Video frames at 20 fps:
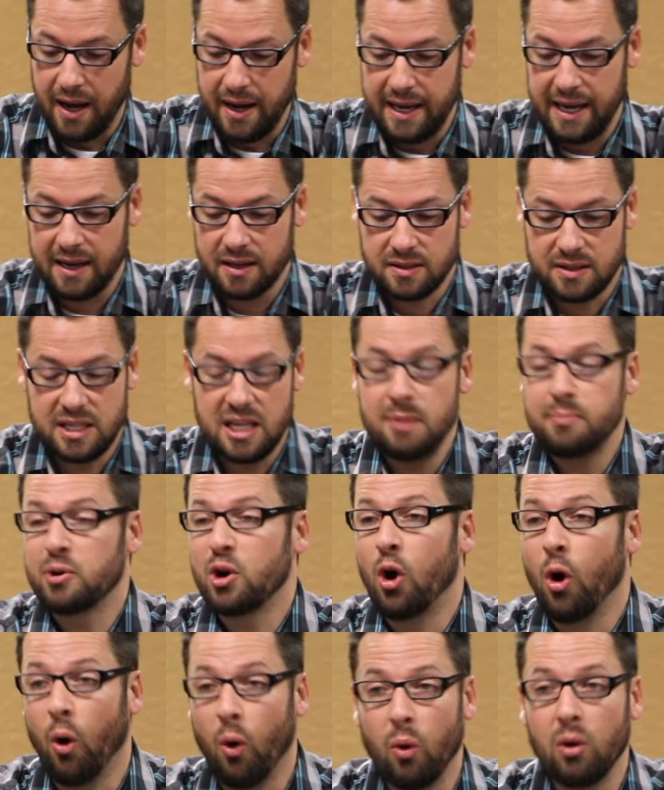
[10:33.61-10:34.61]
He had
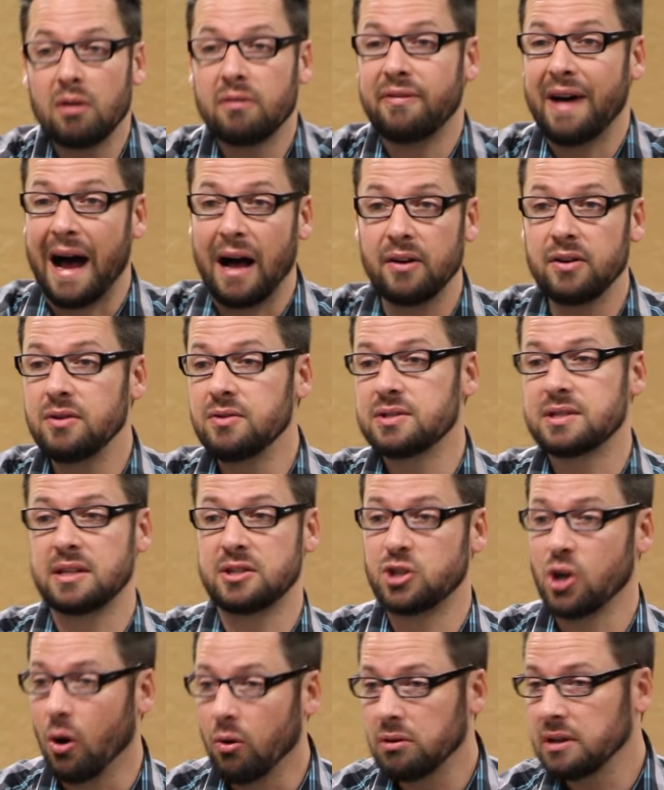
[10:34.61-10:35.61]
deep core values
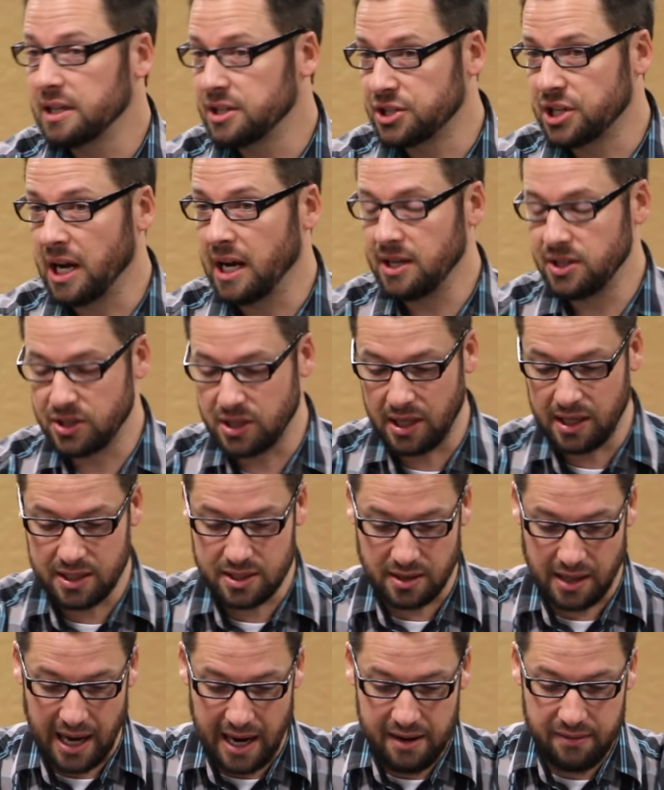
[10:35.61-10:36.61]
that totally changed in
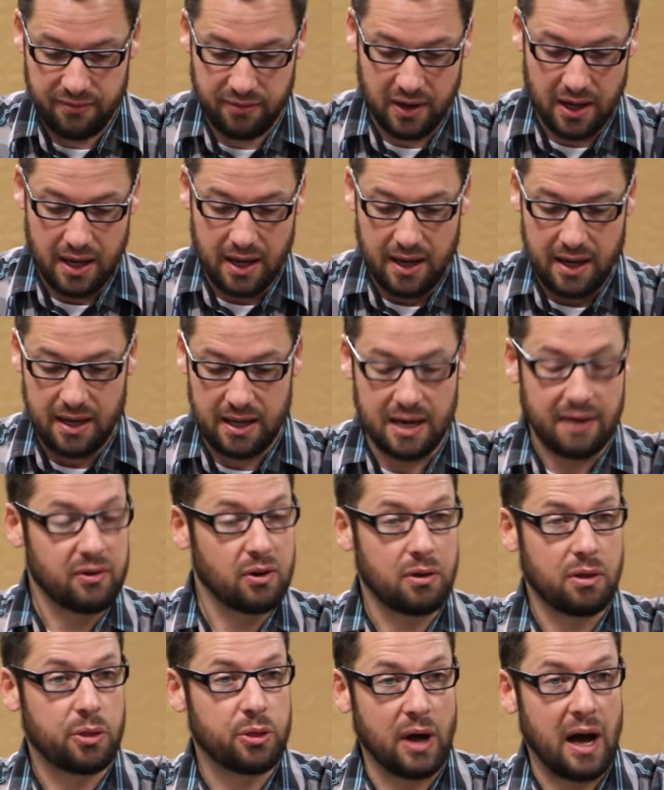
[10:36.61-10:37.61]
his life. He
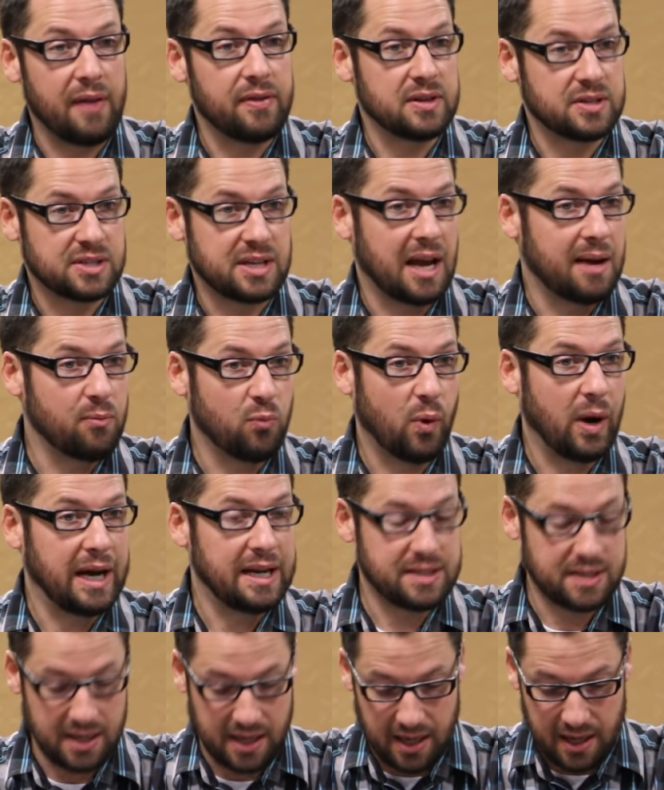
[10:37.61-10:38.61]
never thought the same
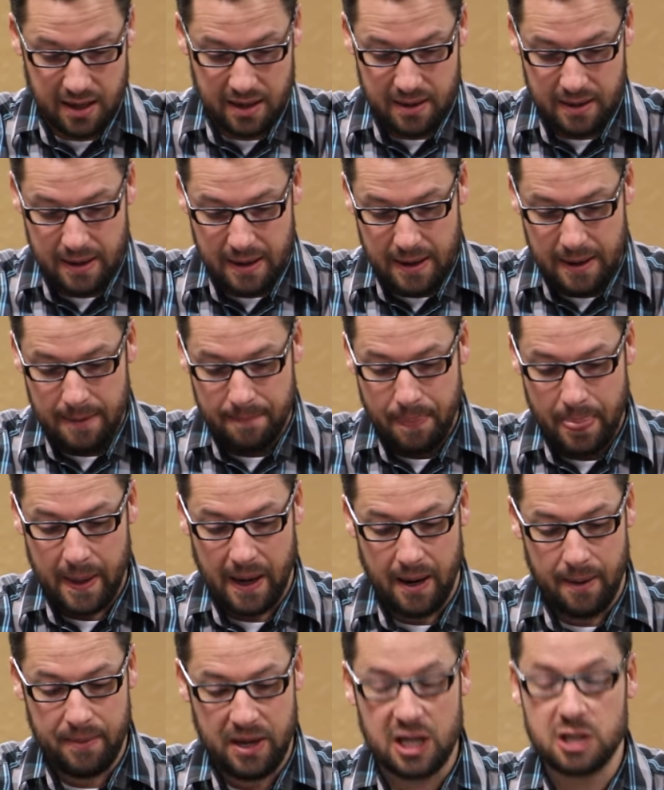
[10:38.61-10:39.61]
ways again.
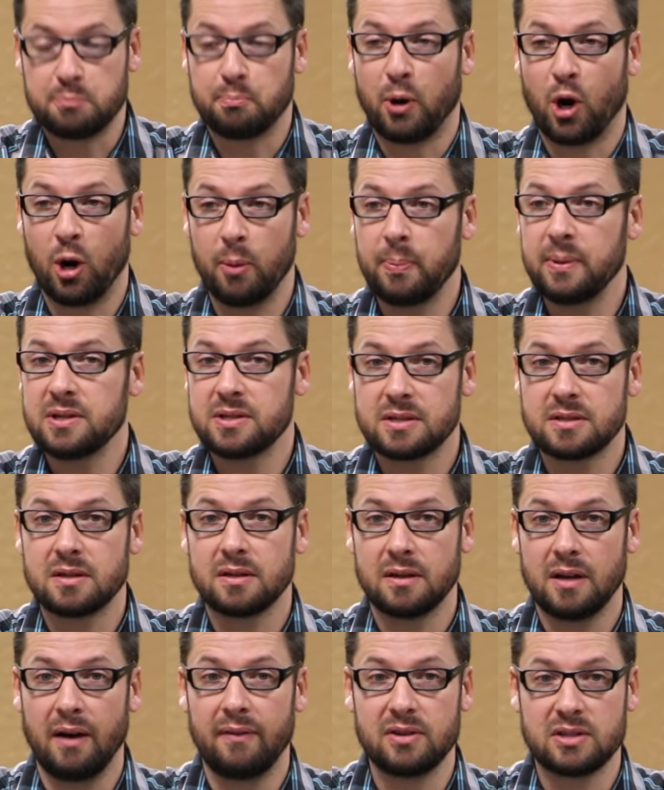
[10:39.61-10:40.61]
His purpose
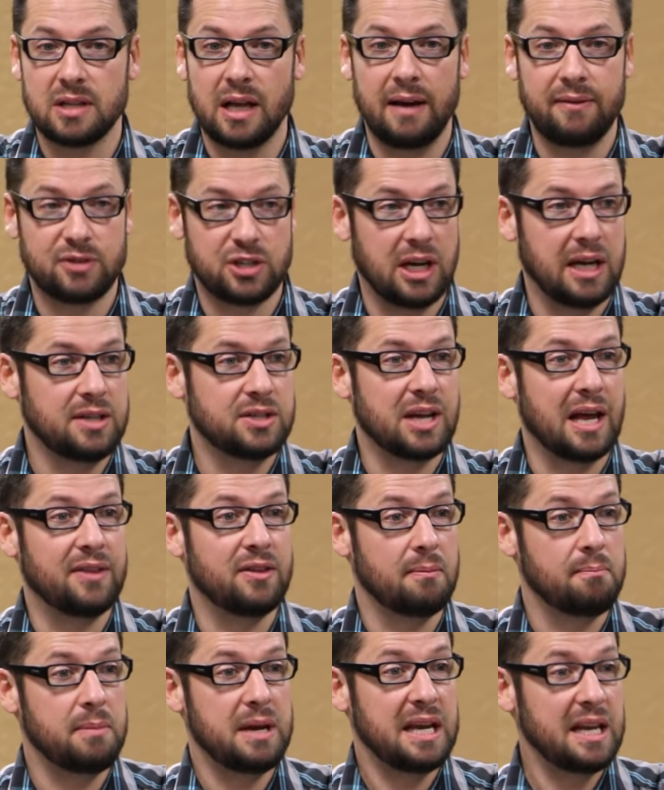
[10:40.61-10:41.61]
of his life changed
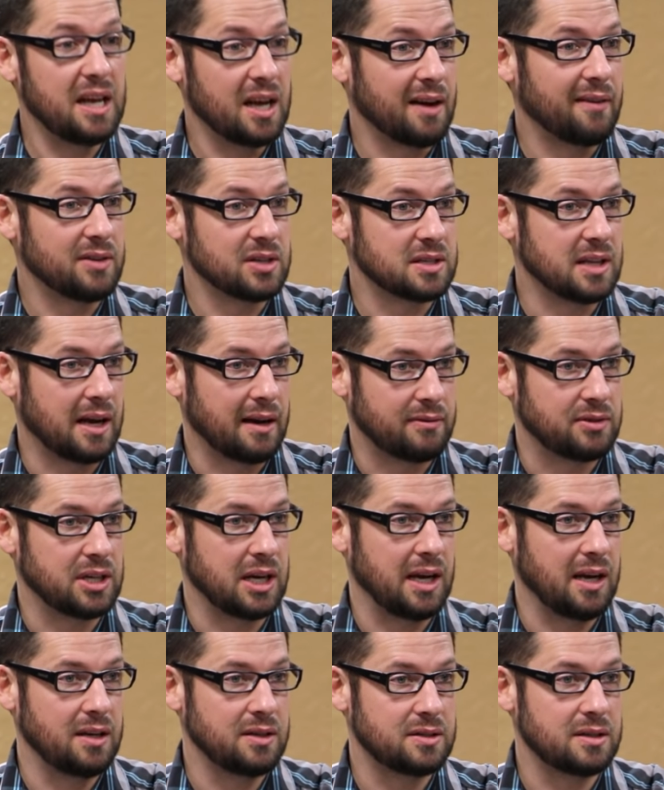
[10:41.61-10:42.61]
and the meaning of his life
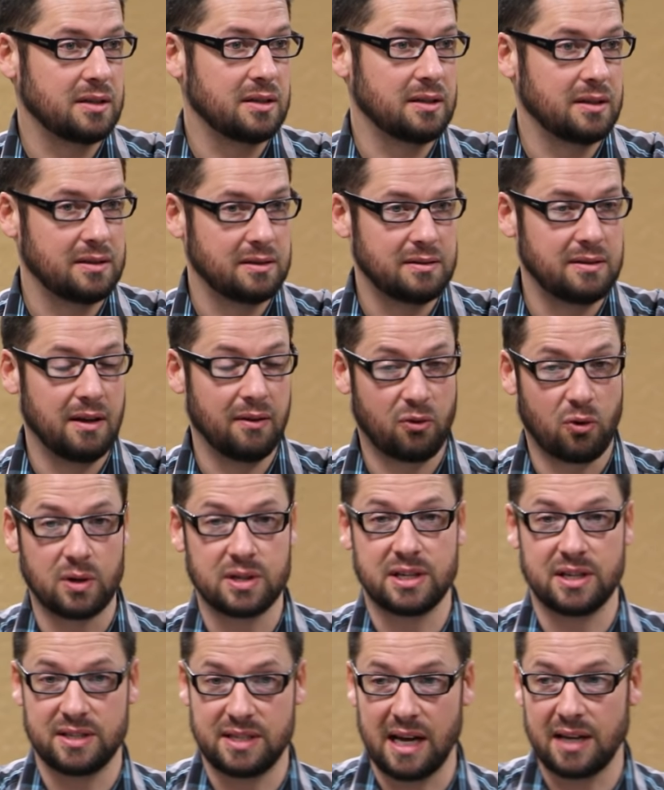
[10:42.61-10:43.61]
changed. And of
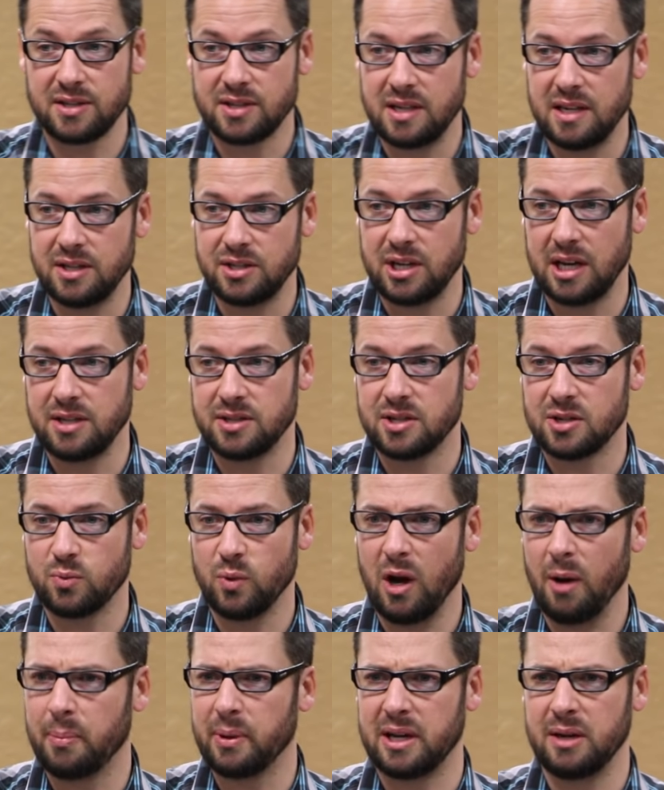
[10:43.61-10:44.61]
course, his destiny changed as
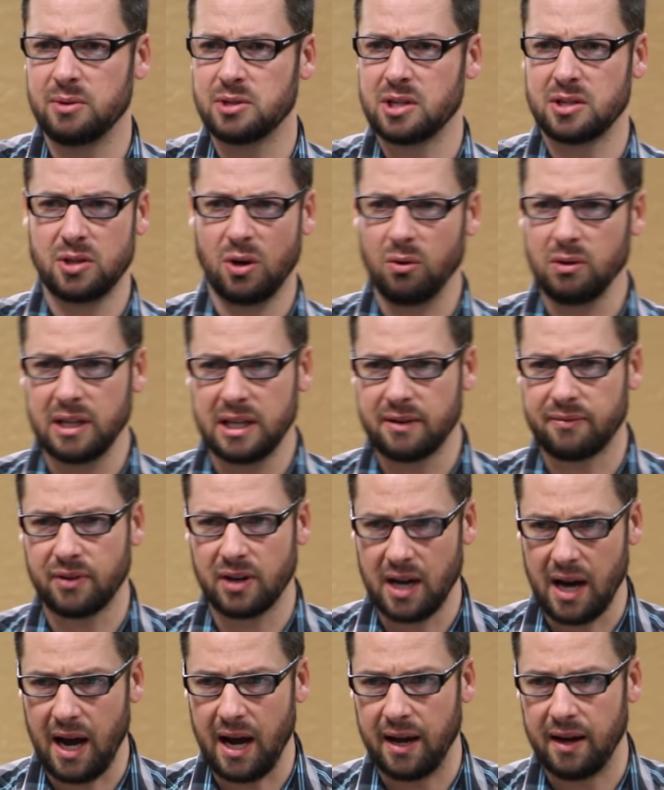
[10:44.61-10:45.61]
well, but he was a totally
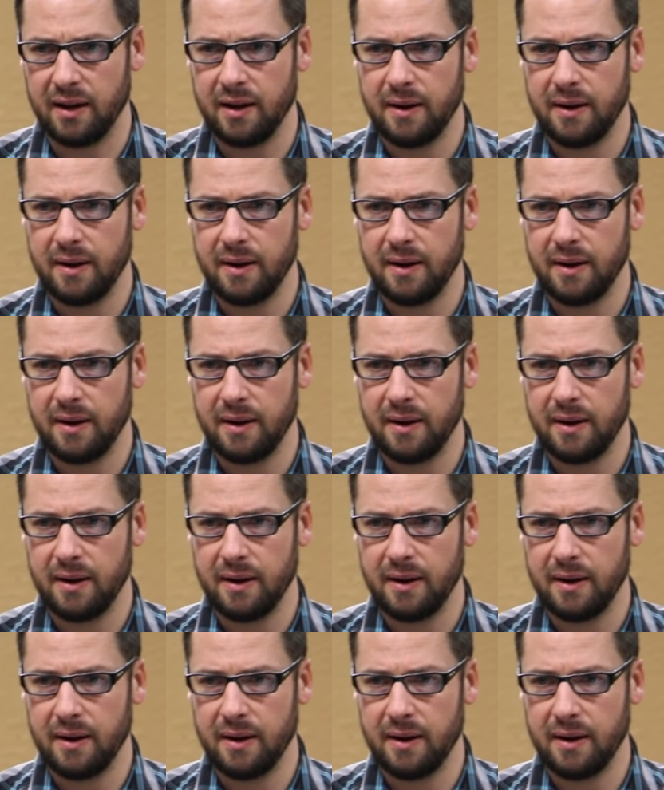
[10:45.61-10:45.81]
different guy.